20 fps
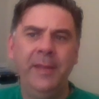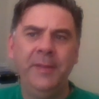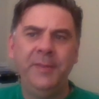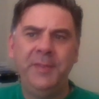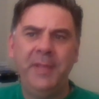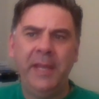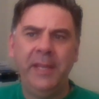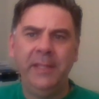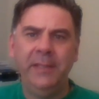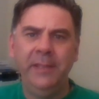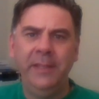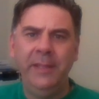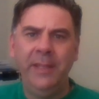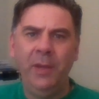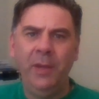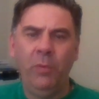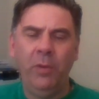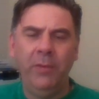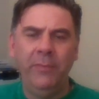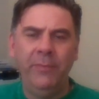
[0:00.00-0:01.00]
Secondly, they
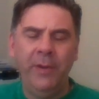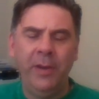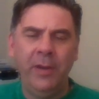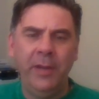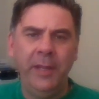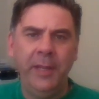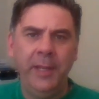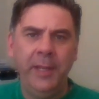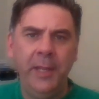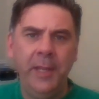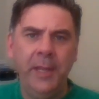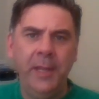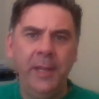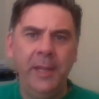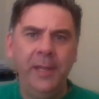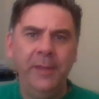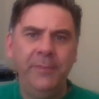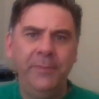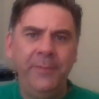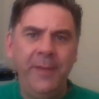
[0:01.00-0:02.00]
weren't very
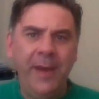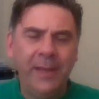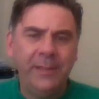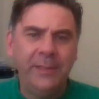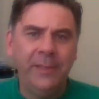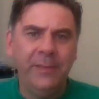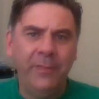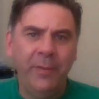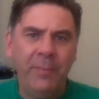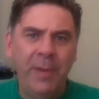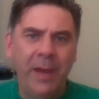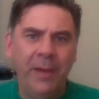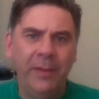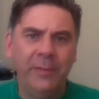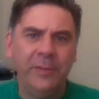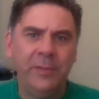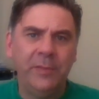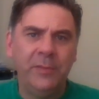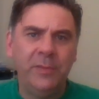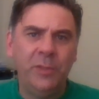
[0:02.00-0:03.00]
effective about
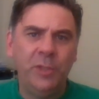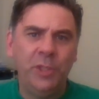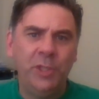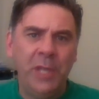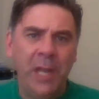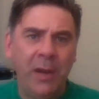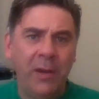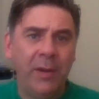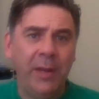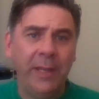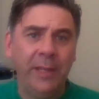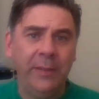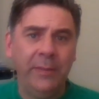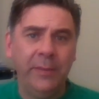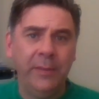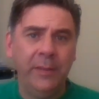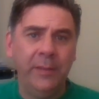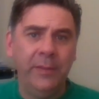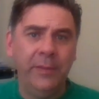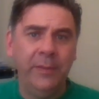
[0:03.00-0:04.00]
sharing
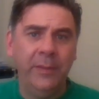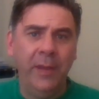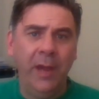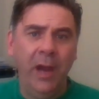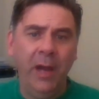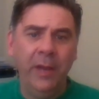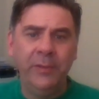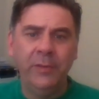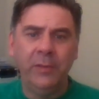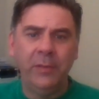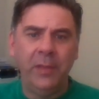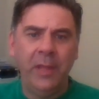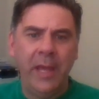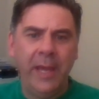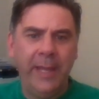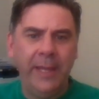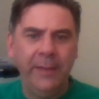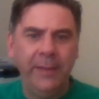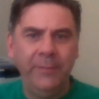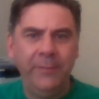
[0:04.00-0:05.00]
the
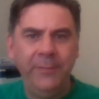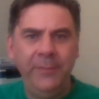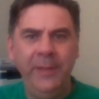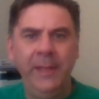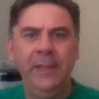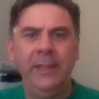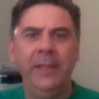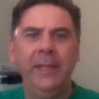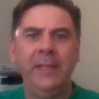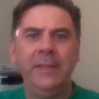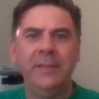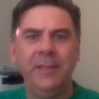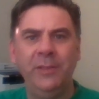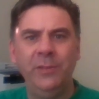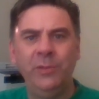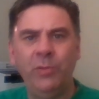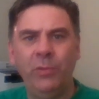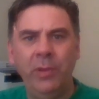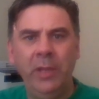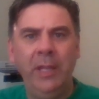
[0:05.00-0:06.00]
underlying feelings
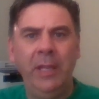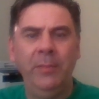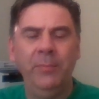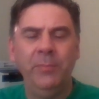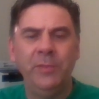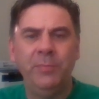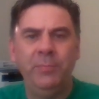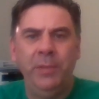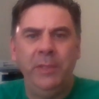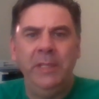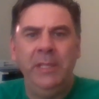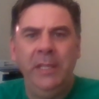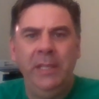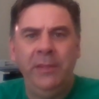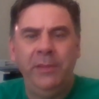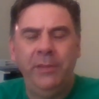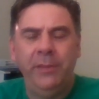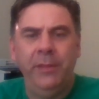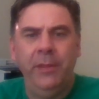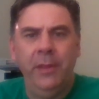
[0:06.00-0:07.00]
and dreams
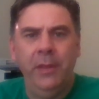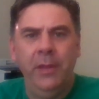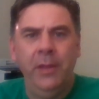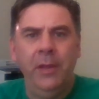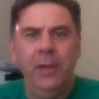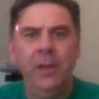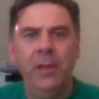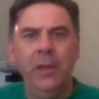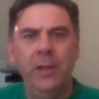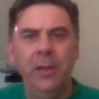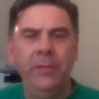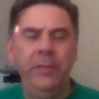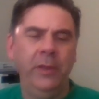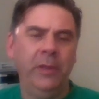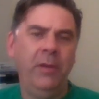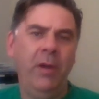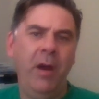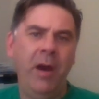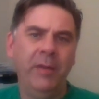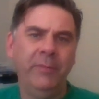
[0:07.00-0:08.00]
beneath the
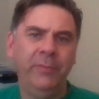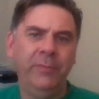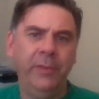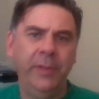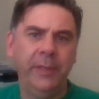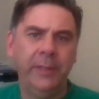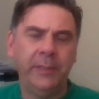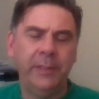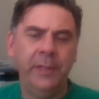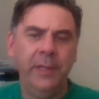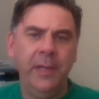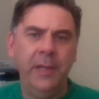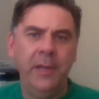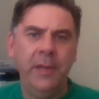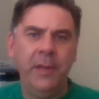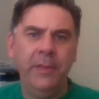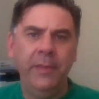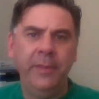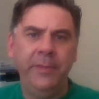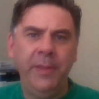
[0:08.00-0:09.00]
conflict
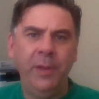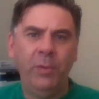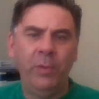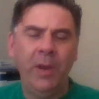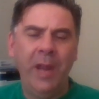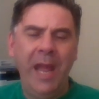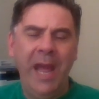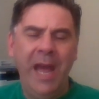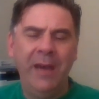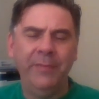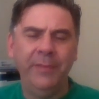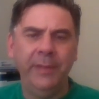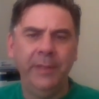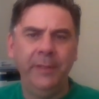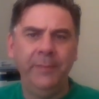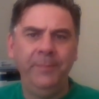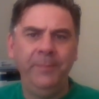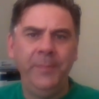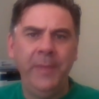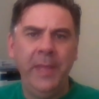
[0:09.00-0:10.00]
that they were
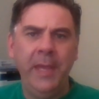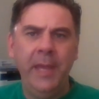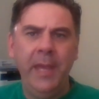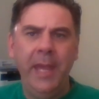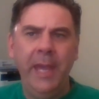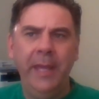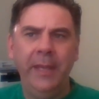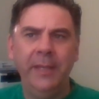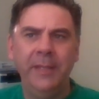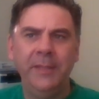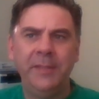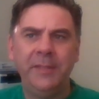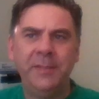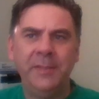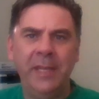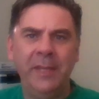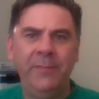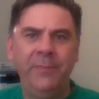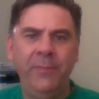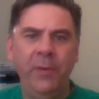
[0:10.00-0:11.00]
having, and
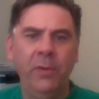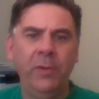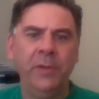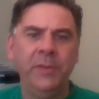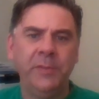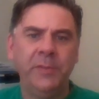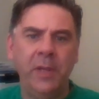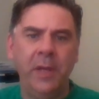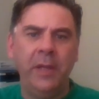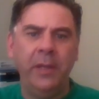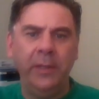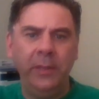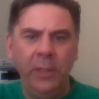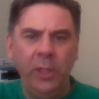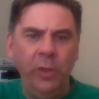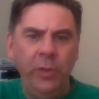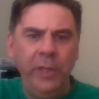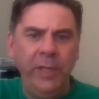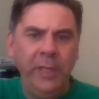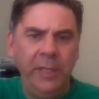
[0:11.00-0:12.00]
instead focused on,
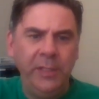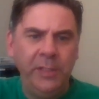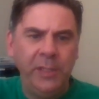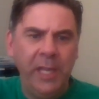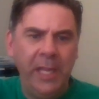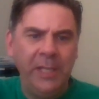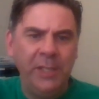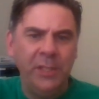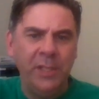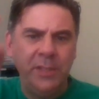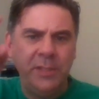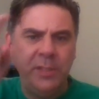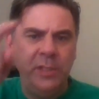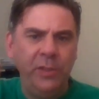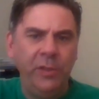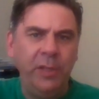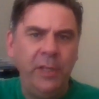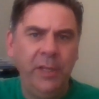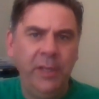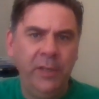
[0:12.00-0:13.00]
you need to change this and
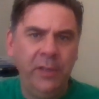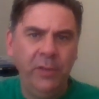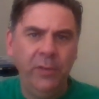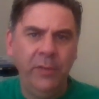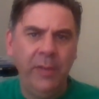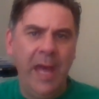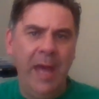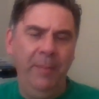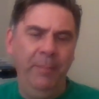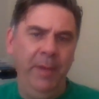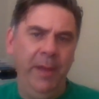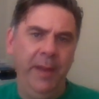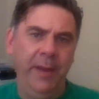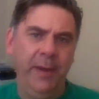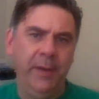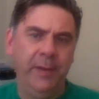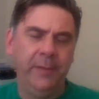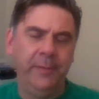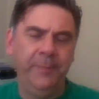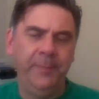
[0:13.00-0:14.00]
you need to do that
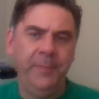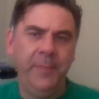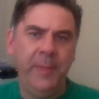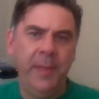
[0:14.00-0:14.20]
better.